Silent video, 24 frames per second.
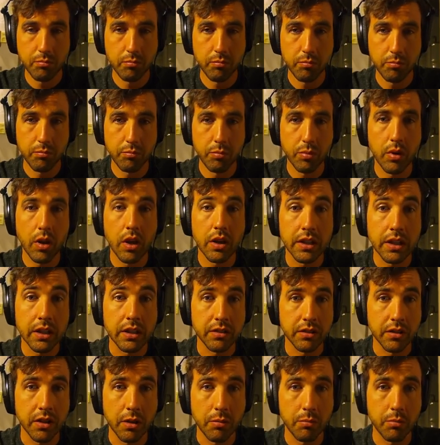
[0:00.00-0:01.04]

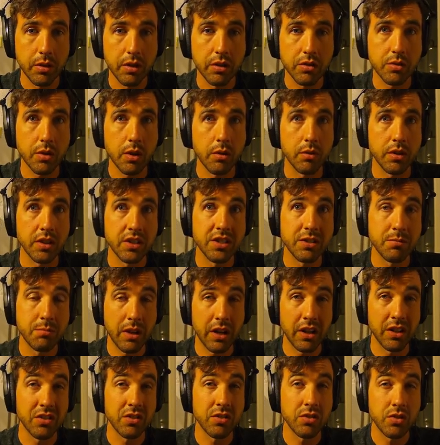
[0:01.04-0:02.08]
plugin company, so I would
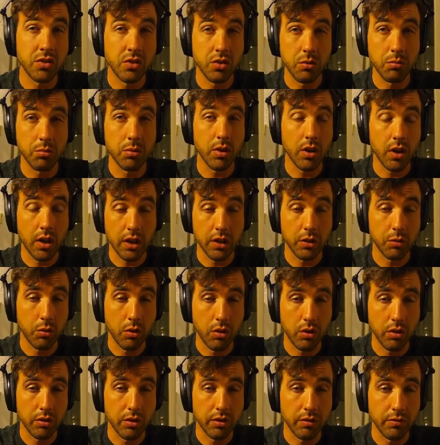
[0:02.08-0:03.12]
expect super high
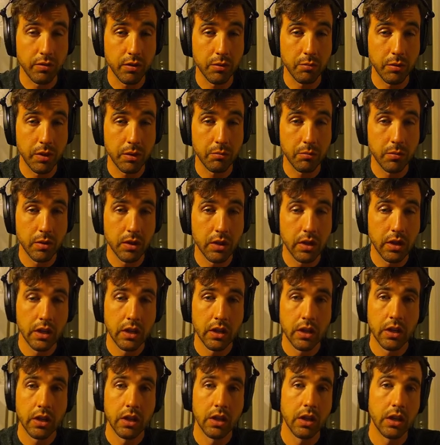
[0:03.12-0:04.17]
quality from
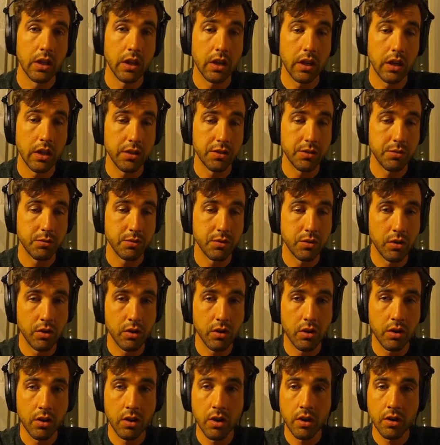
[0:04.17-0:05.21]
them. So we turn it
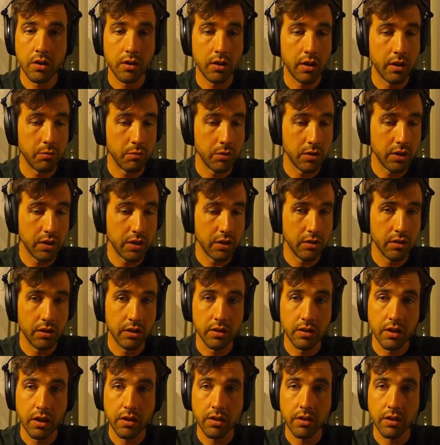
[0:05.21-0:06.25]
on and we're hearing
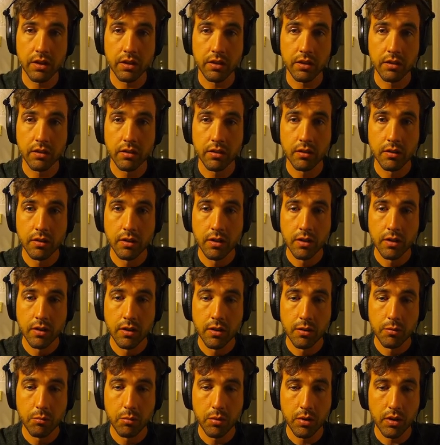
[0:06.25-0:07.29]
nothing.
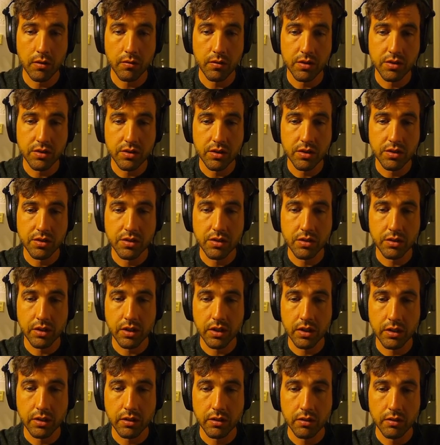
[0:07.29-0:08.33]
We're obviously still
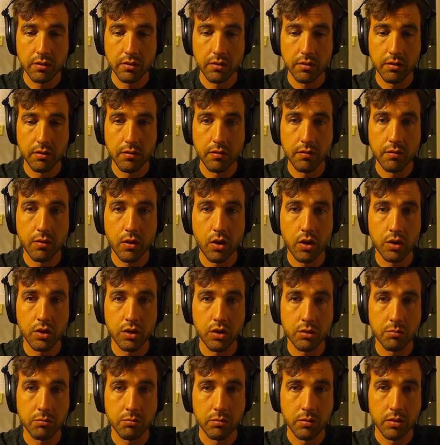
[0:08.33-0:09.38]
getting
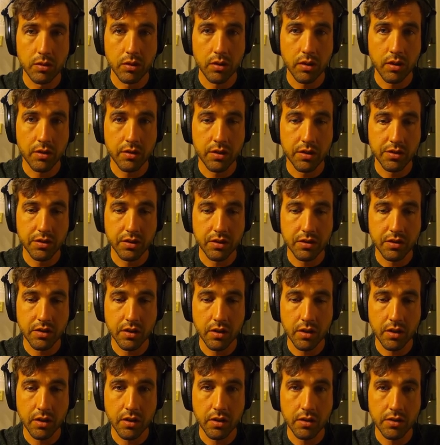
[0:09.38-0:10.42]
volume on these
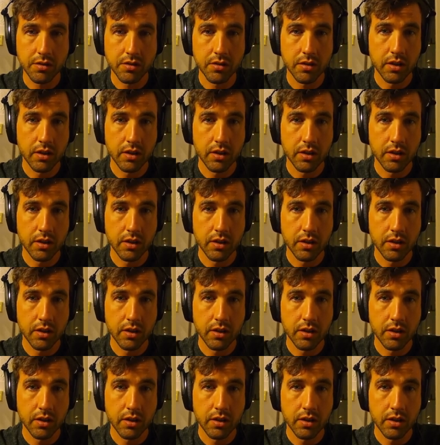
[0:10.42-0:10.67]
guitars.